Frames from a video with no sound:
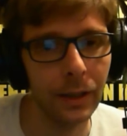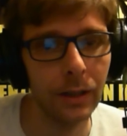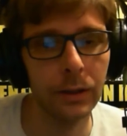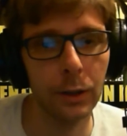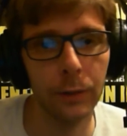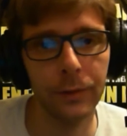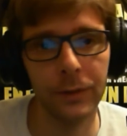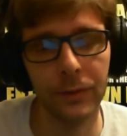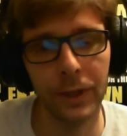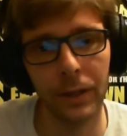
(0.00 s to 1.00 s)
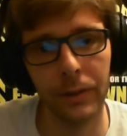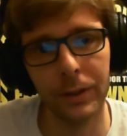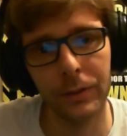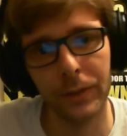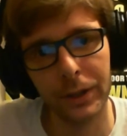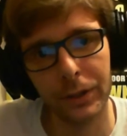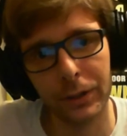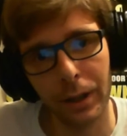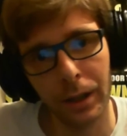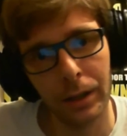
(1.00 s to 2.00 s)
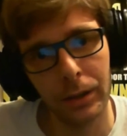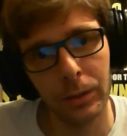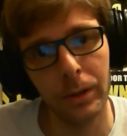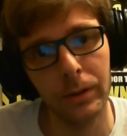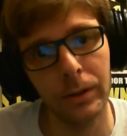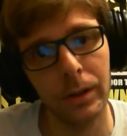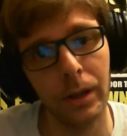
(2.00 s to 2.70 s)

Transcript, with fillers: so if this video is finished and uploaded,